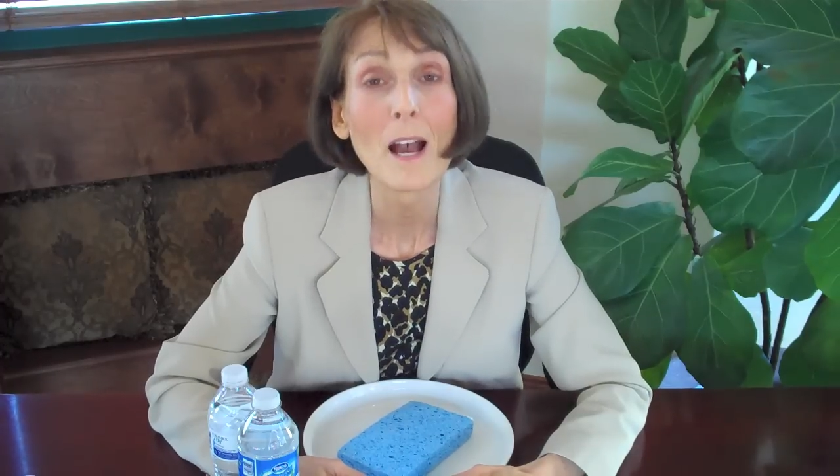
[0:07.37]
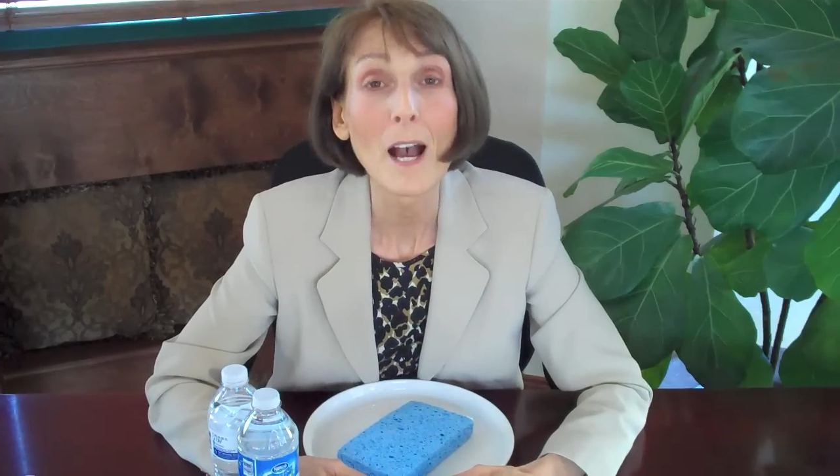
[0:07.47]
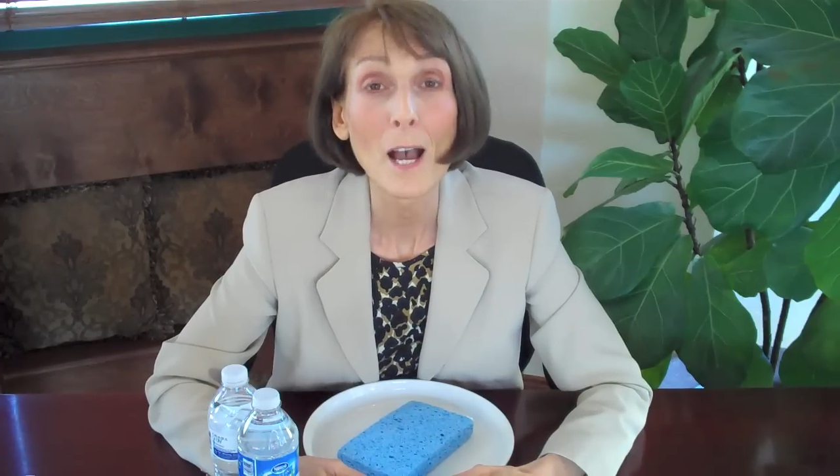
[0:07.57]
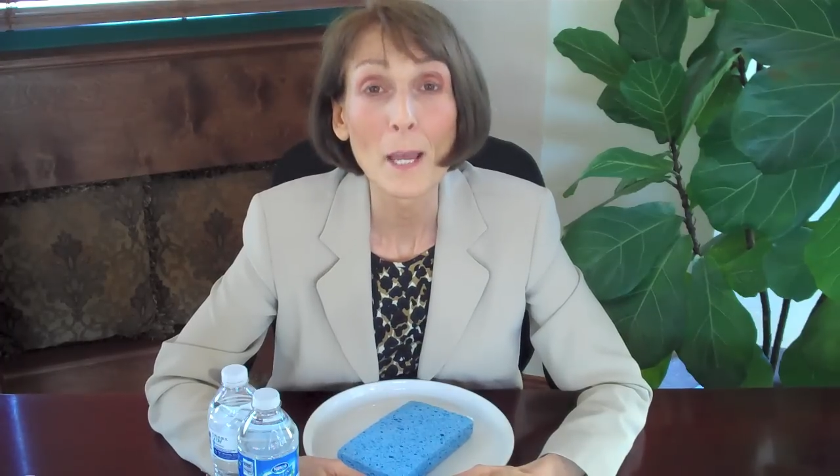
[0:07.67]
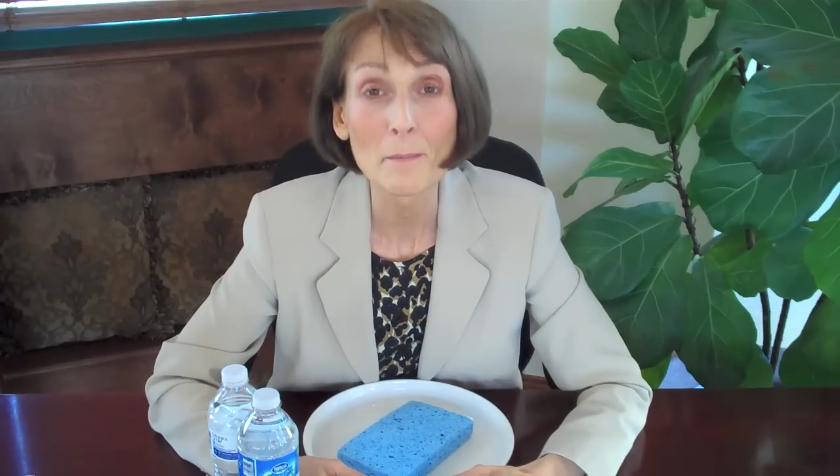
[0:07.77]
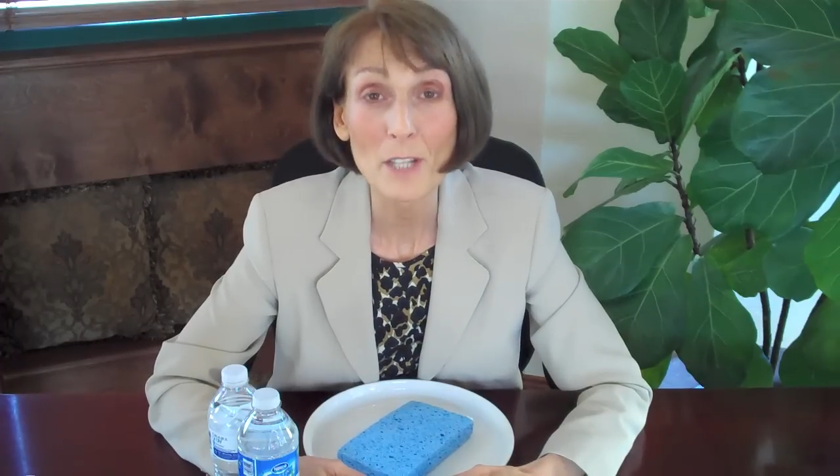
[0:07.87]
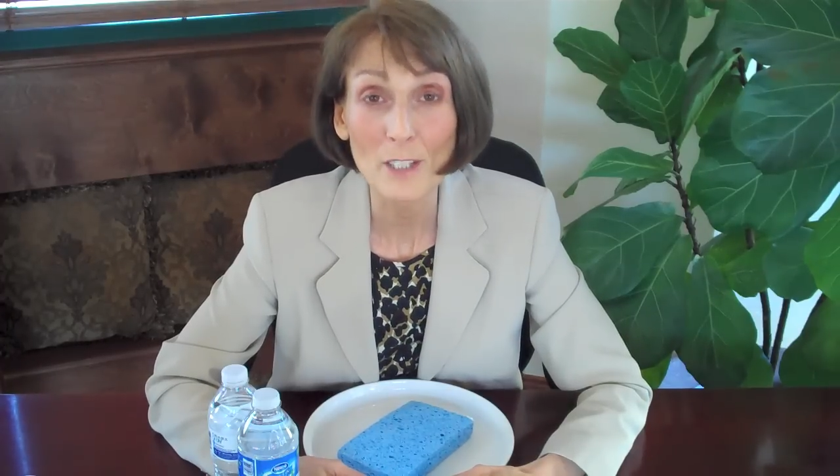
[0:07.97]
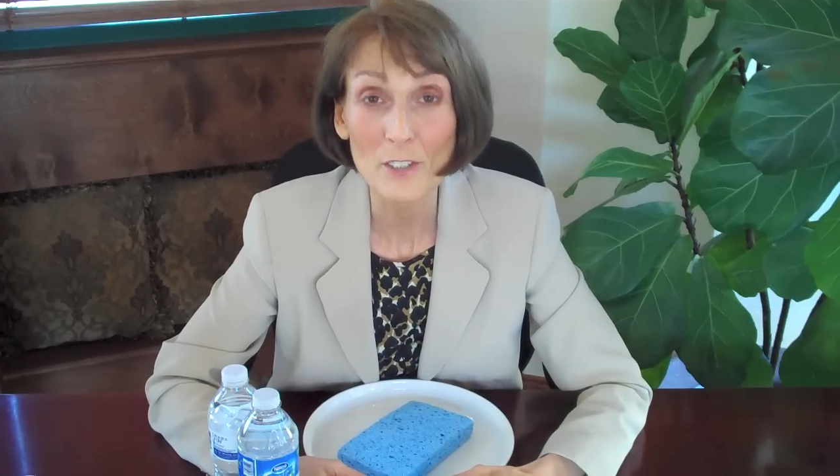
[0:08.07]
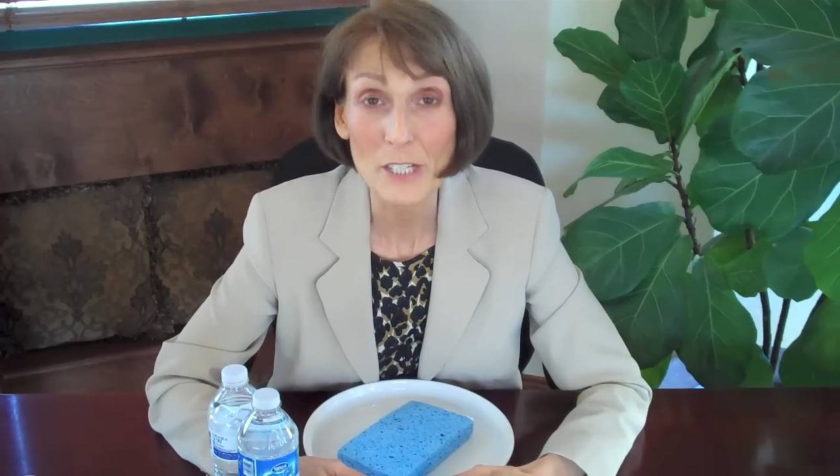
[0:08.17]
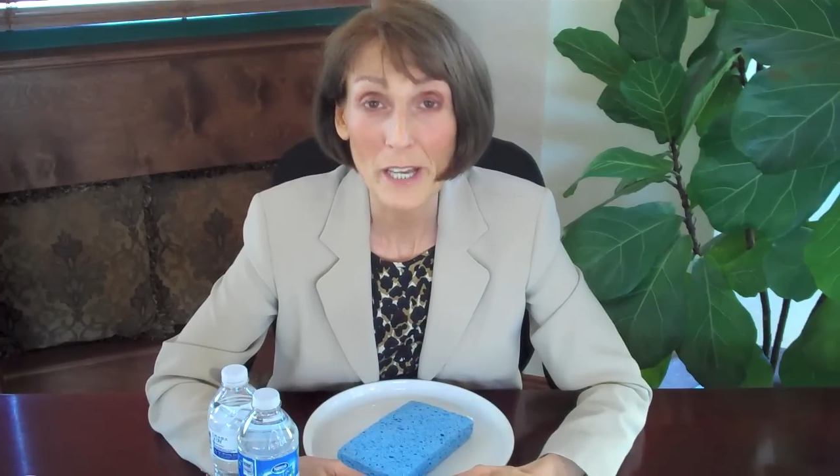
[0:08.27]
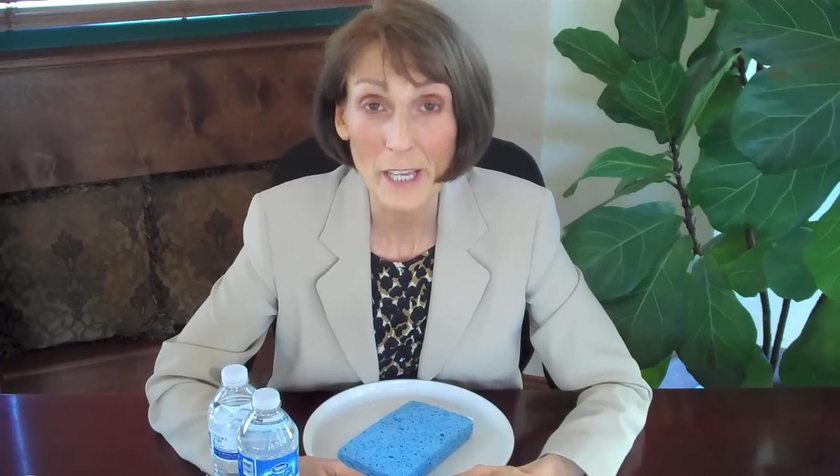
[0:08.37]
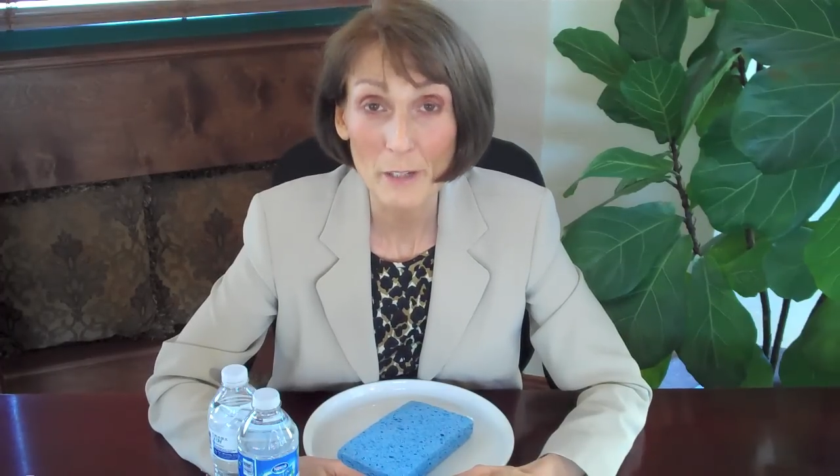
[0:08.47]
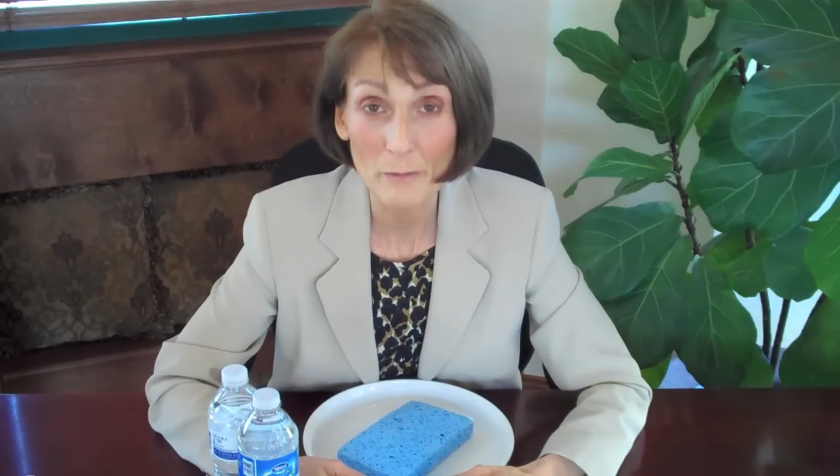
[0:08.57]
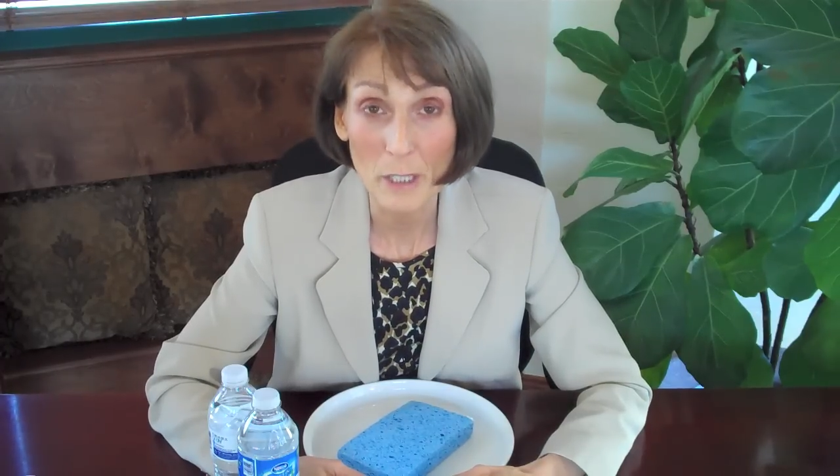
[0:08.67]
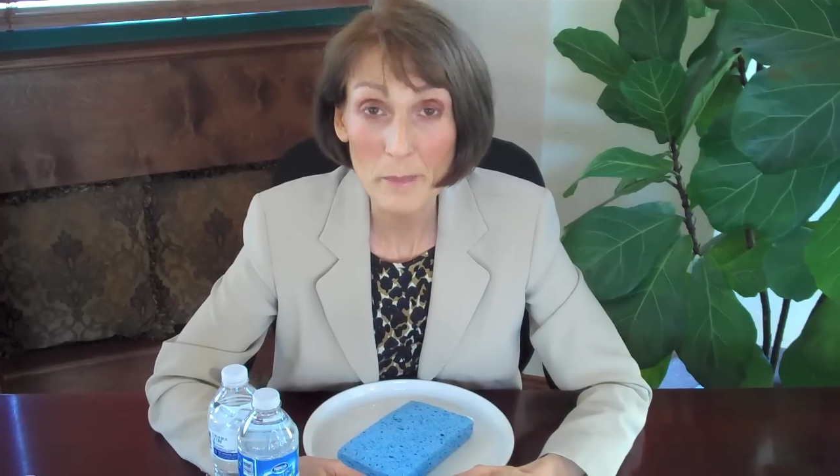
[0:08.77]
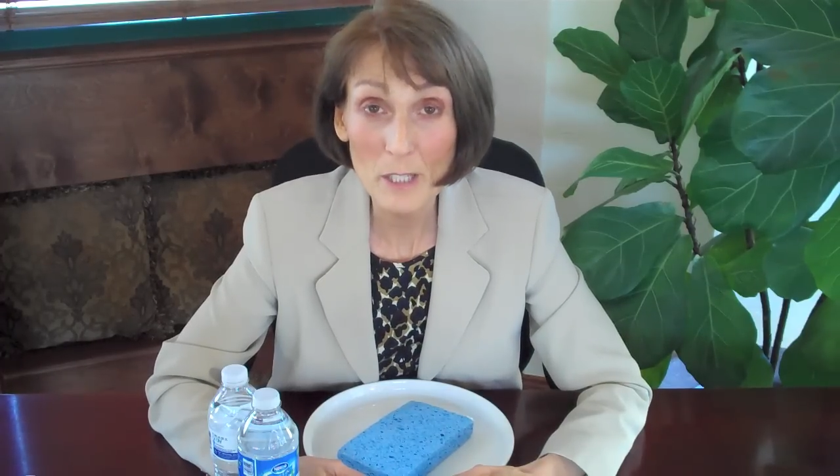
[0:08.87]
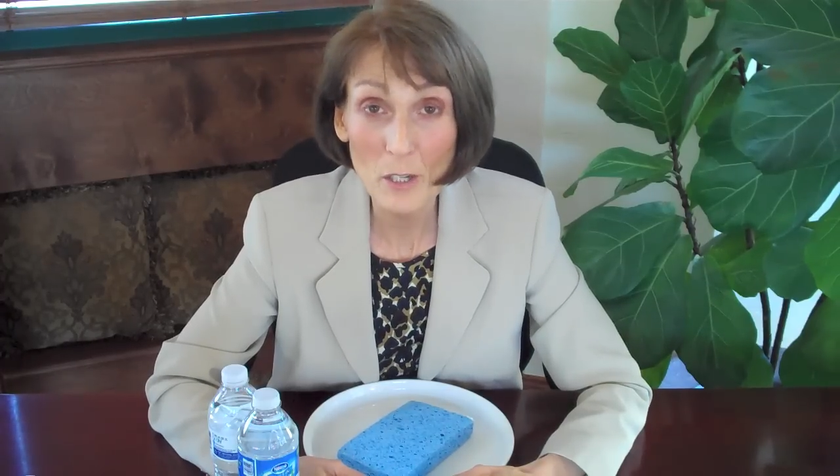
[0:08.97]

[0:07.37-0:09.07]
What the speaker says: I'm Dr. Diana Fleming,